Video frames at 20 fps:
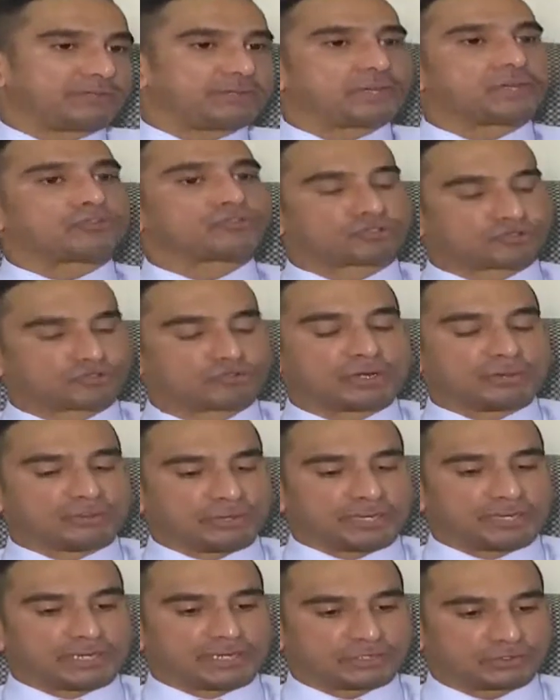Video
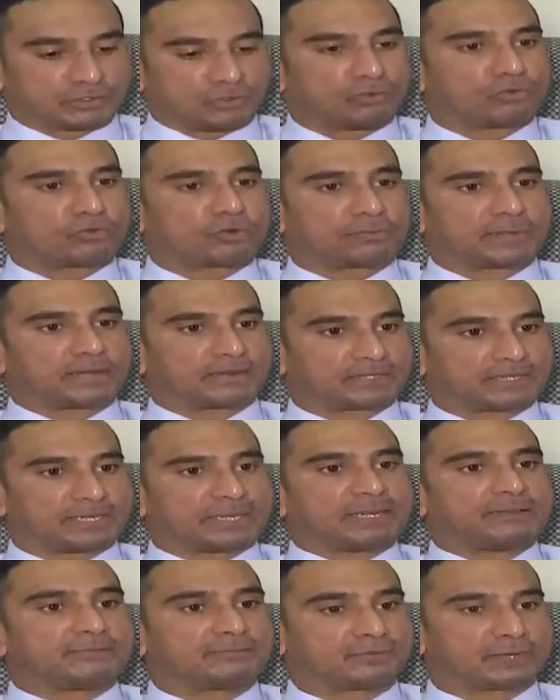streaming is all about
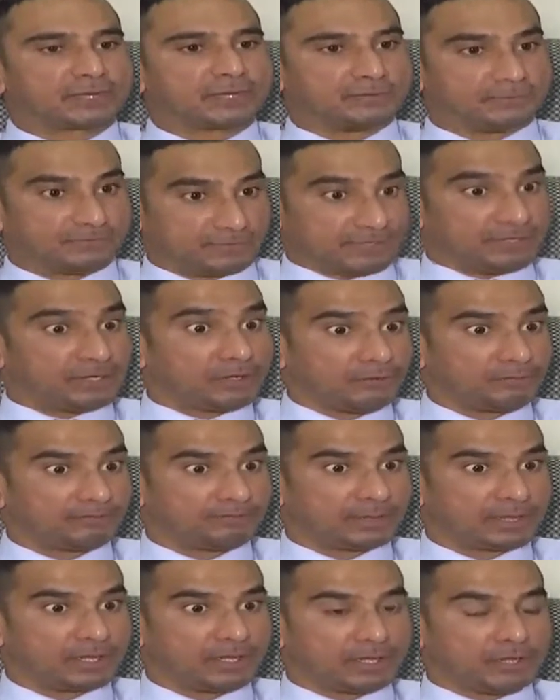delivering video
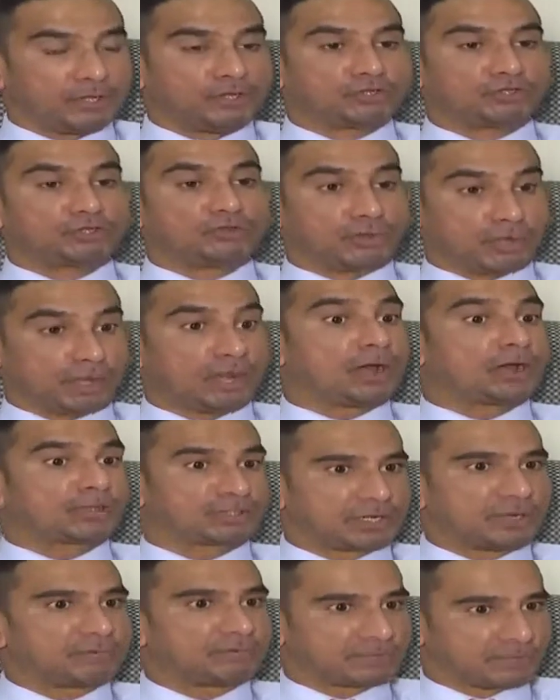to
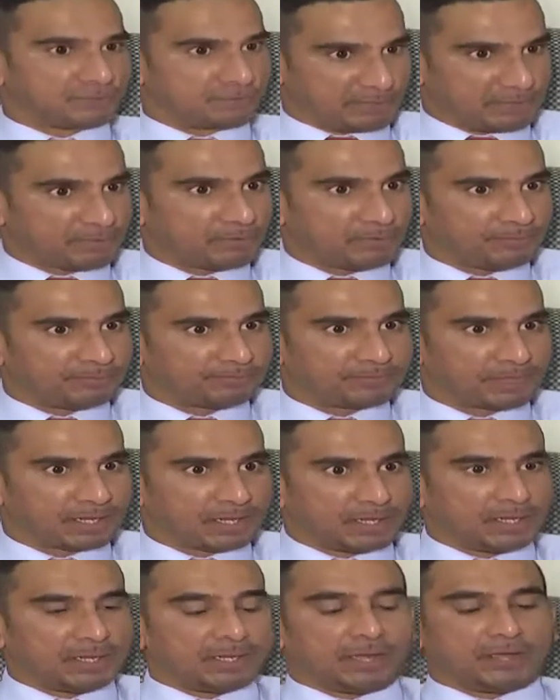large numbers of people,
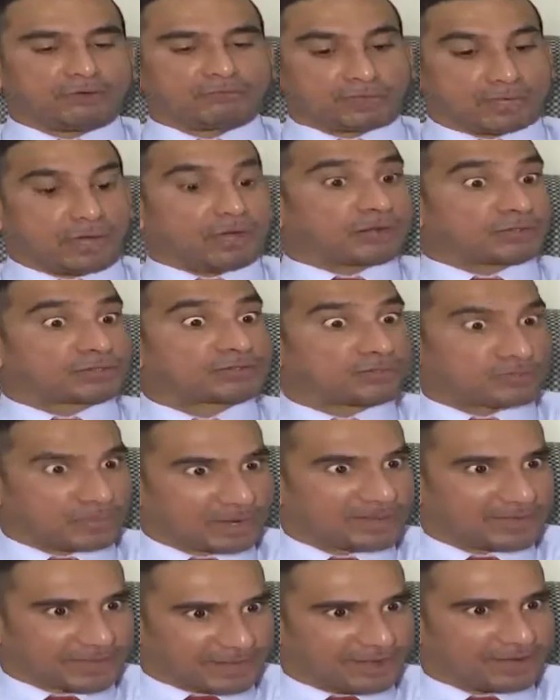regardless of
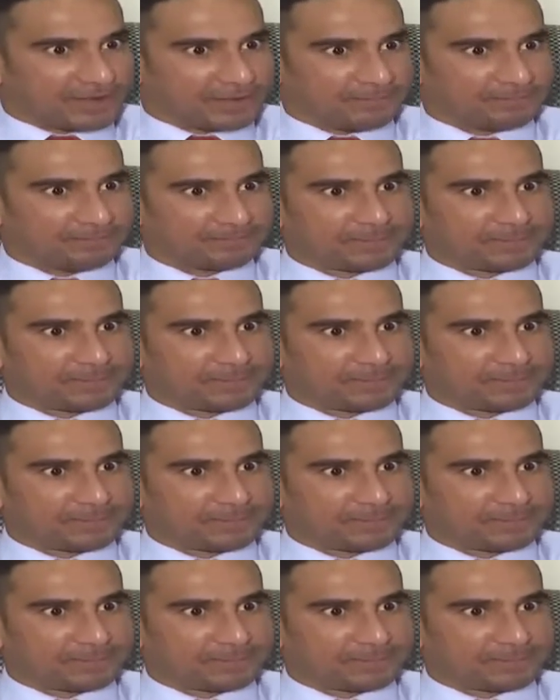where they are,